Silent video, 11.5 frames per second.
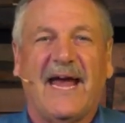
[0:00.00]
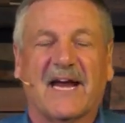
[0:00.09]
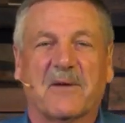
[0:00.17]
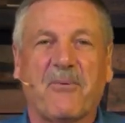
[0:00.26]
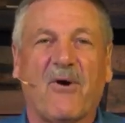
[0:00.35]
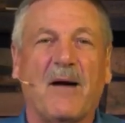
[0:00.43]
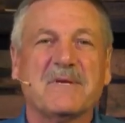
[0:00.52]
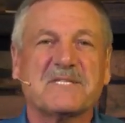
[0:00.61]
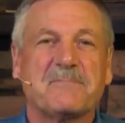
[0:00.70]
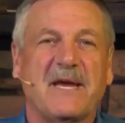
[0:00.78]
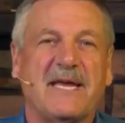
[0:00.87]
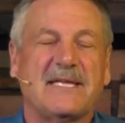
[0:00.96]
and a
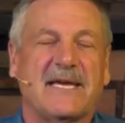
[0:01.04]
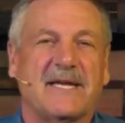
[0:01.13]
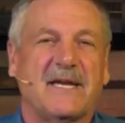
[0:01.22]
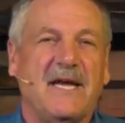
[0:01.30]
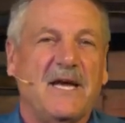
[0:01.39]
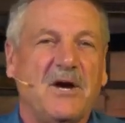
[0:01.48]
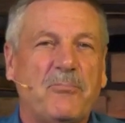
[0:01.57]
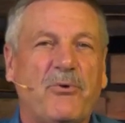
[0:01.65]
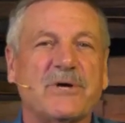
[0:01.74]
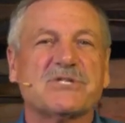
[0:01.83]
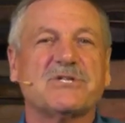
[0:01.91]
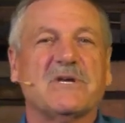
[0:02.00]
promise made can
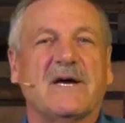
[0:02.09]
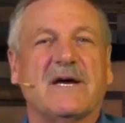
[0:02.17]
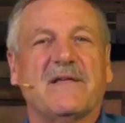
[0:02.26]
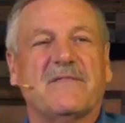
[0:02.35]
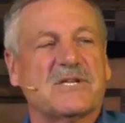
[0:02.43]
push uh,